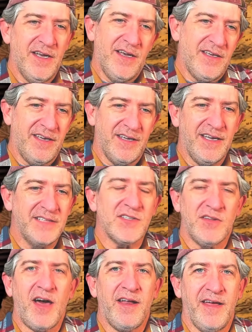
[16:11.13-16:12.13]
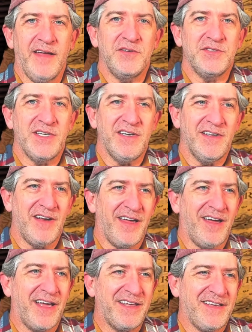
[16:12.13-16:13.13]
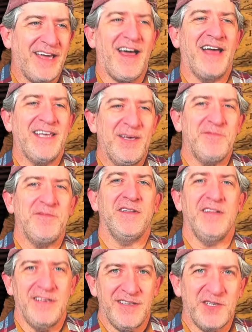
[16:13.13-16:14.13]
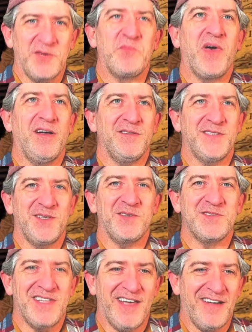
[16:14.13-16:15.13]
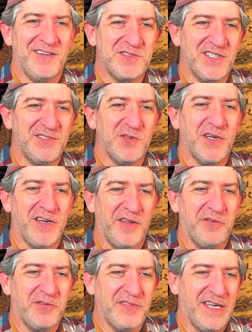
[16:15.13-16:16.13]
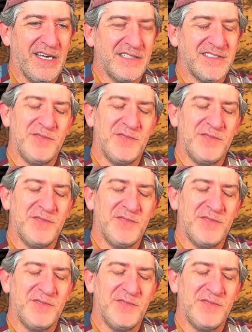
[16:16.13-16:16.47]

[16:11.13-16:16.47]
It's a lot of energy, and I keep feeling compelled to use the energy doing other things,